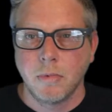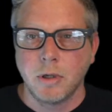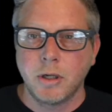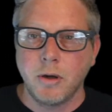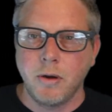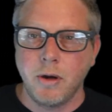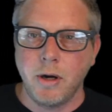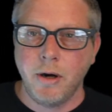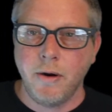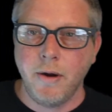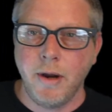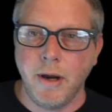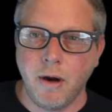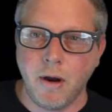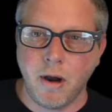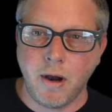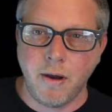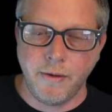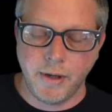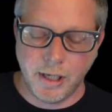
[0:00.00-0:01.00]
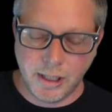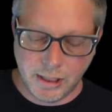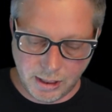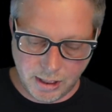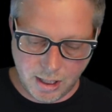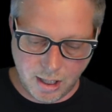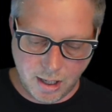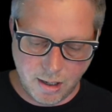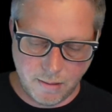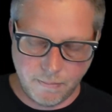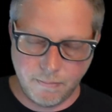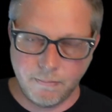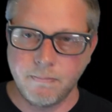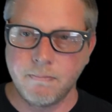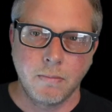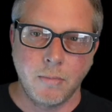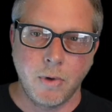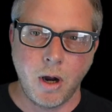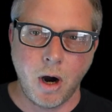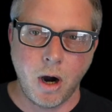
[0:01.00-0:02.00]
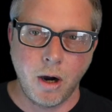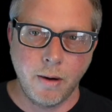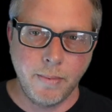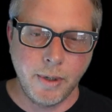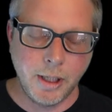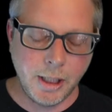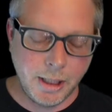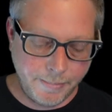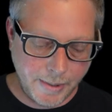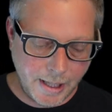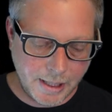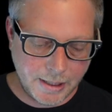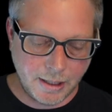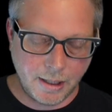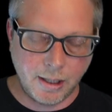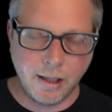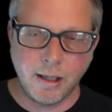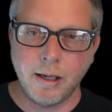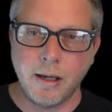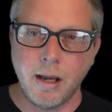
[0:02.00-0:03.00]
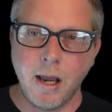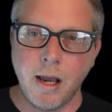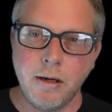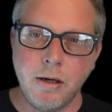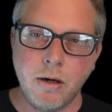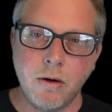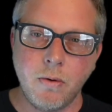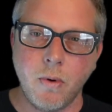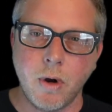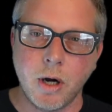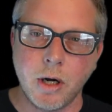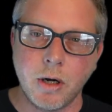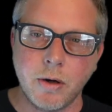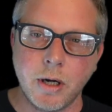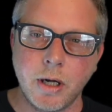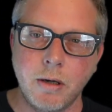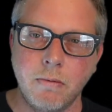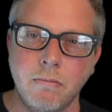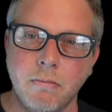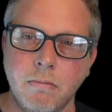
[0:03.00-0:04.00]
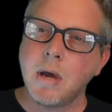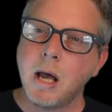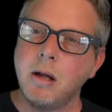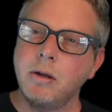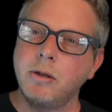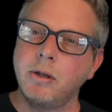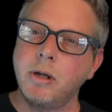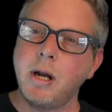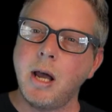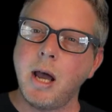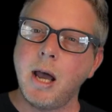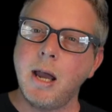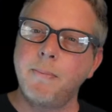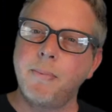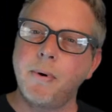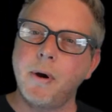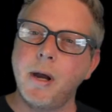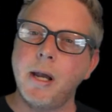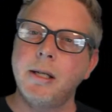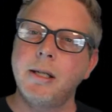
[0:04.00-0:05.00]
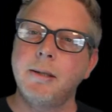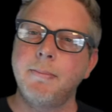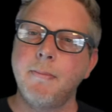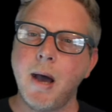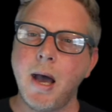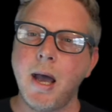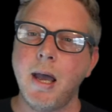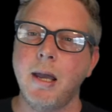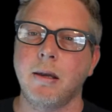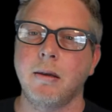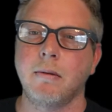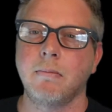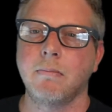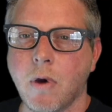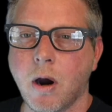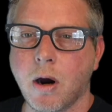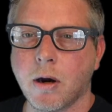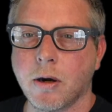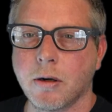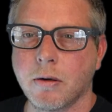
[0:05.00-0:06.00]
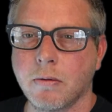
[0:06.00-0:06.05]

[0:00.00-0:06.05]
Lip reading: you're hearing all this garbage basically, and you're wondering, how should I price my art?